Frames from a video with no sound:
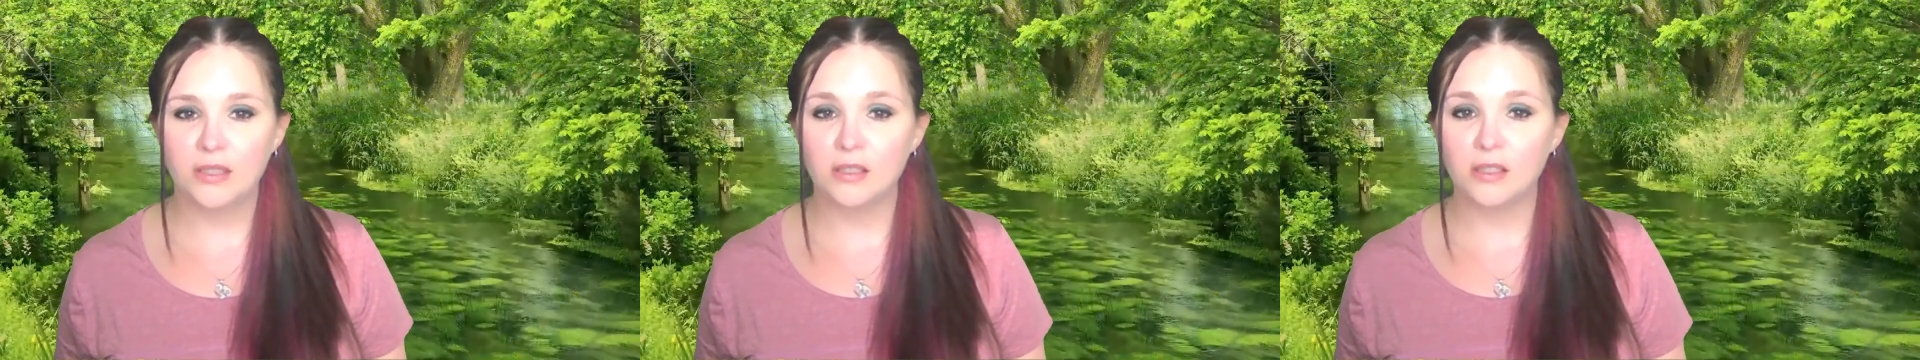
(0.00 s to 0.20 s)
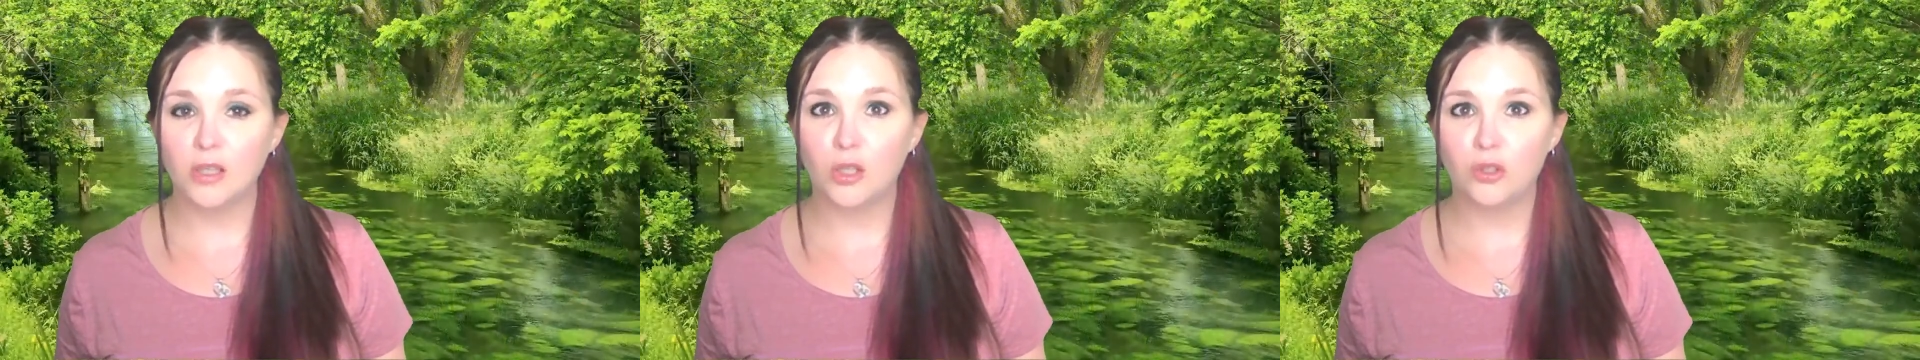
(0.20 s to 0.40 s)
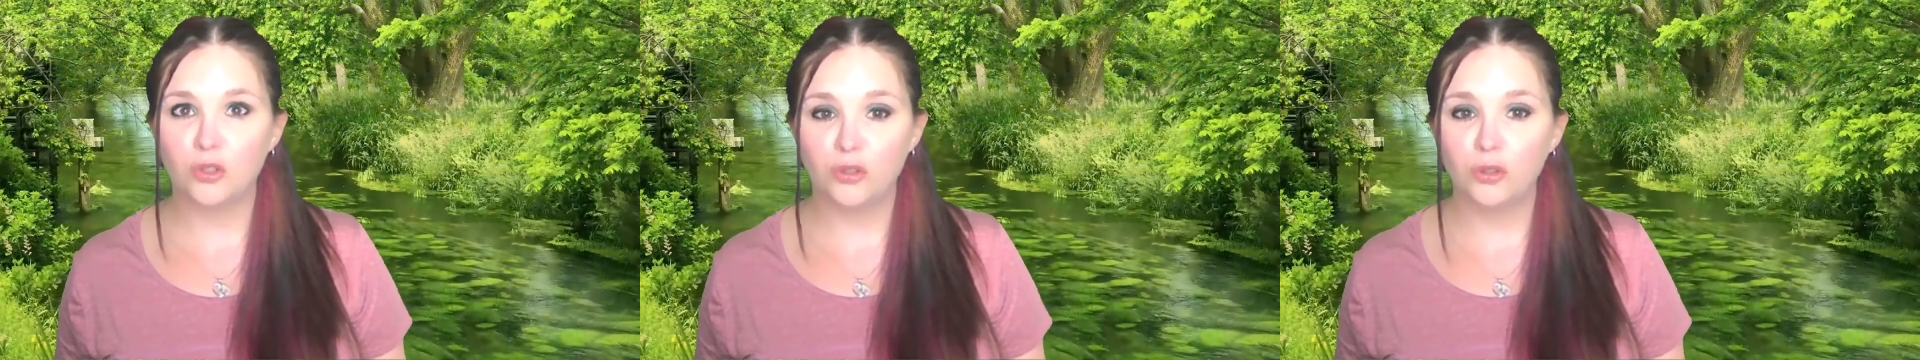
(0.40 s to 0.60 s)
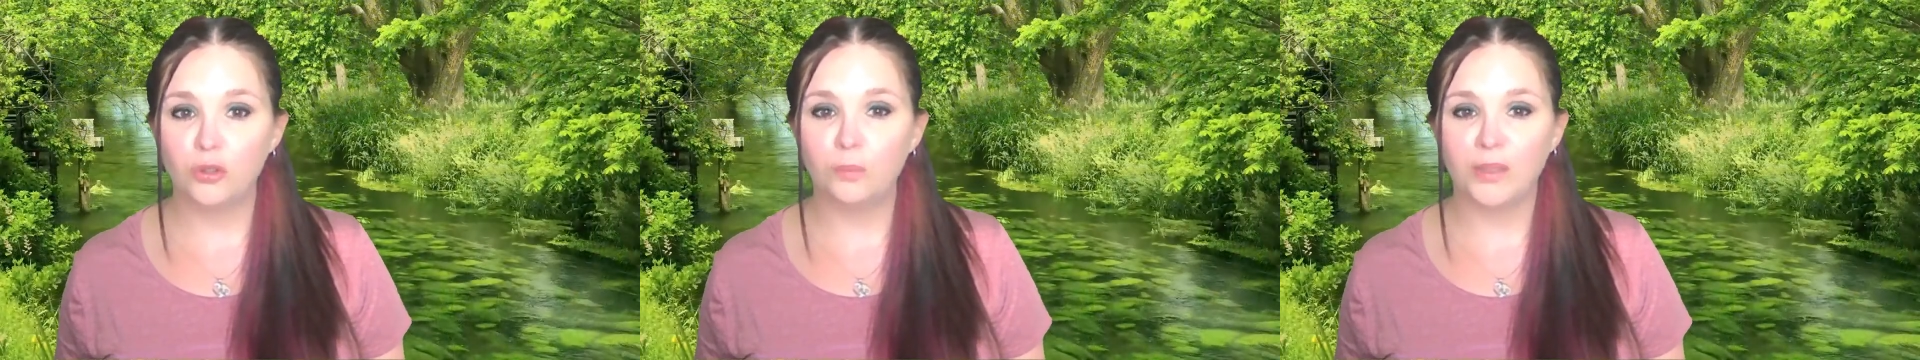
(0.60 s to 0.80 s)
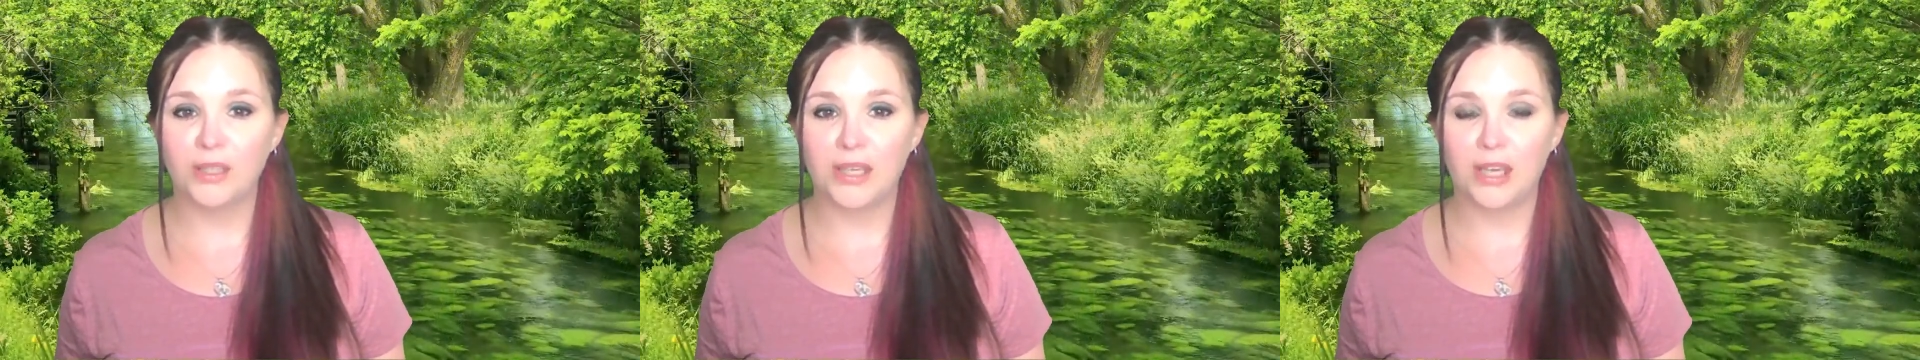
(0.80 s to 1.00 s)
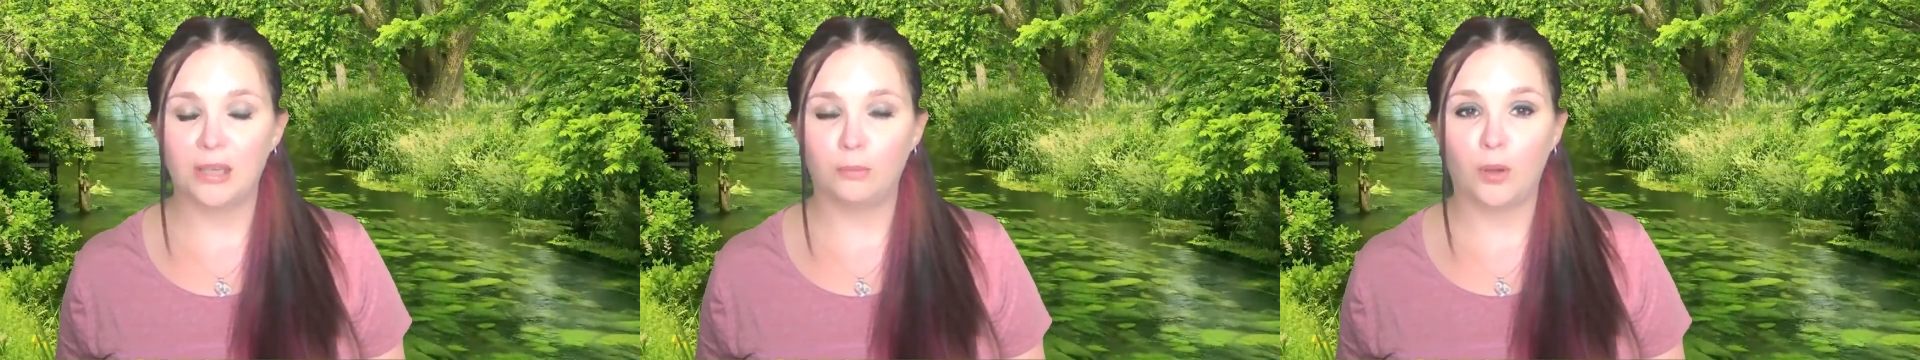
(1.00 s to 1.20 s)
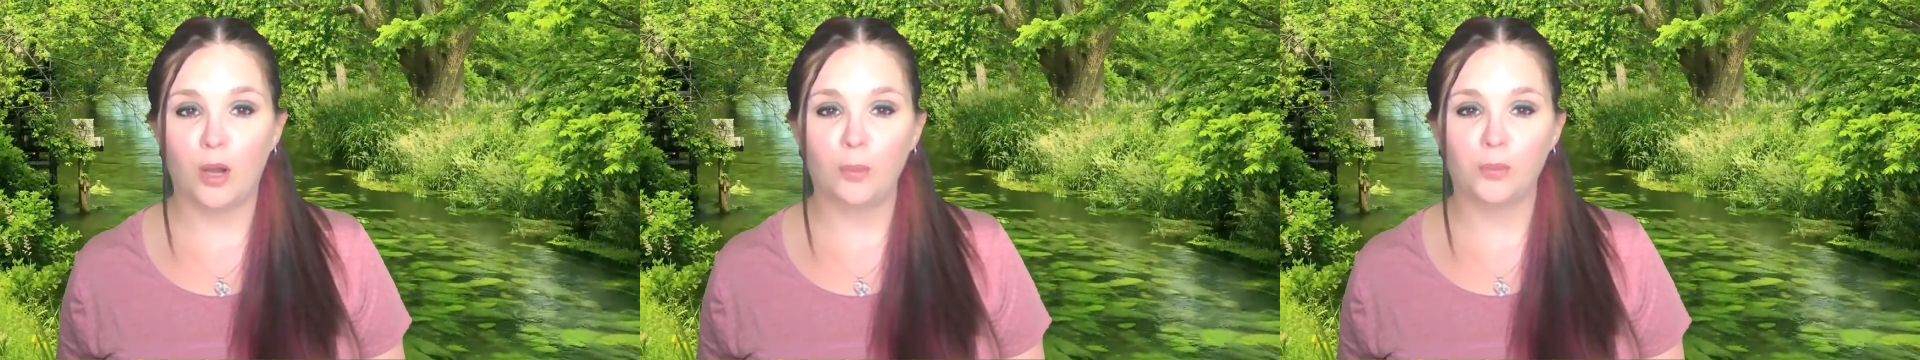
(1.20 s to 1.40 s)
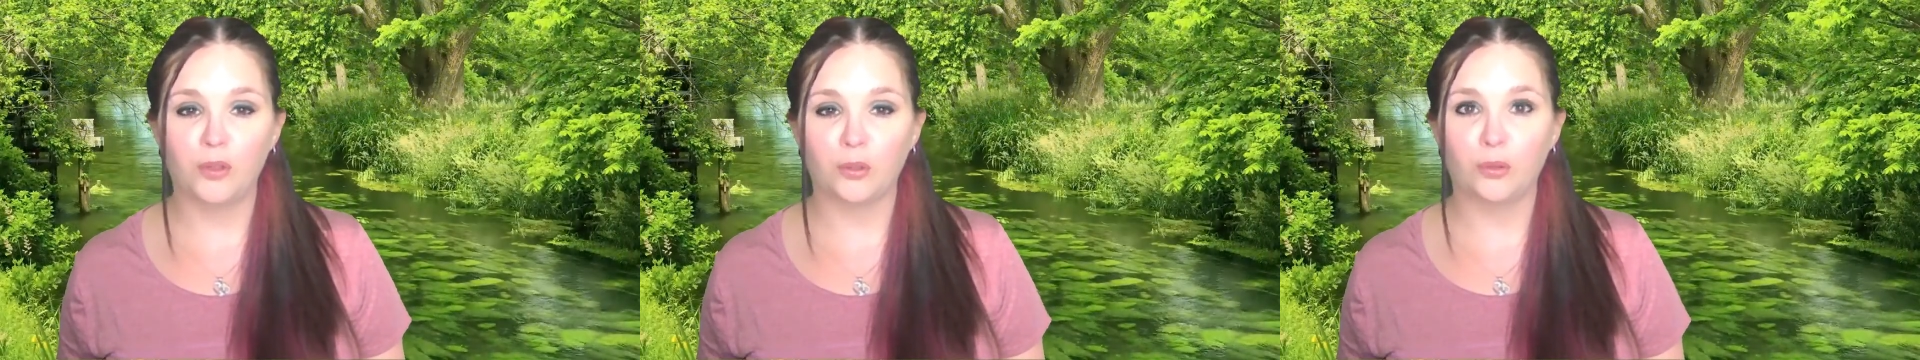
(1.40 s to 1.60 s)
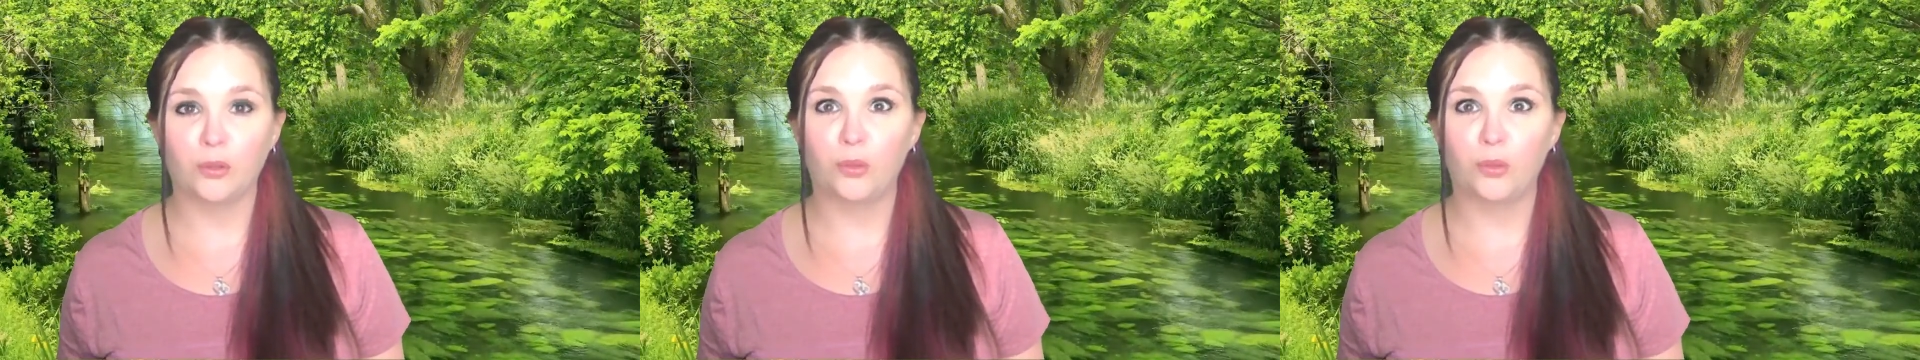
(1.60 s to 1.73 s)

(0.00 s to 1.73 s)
it soon became popular